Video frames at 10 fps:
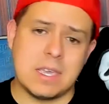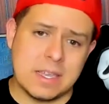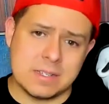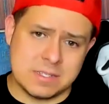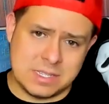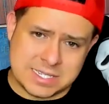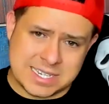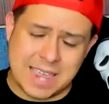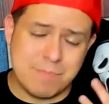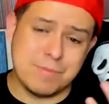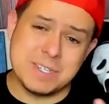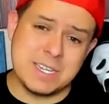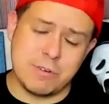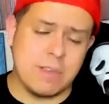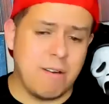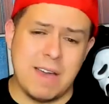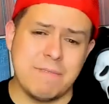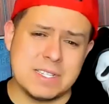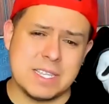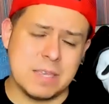And this type of material
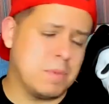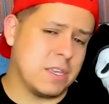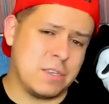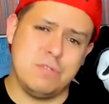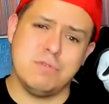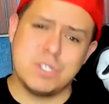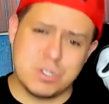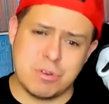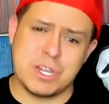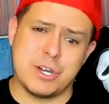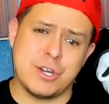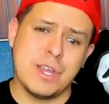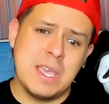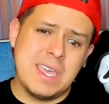obviously can be a huge trigger.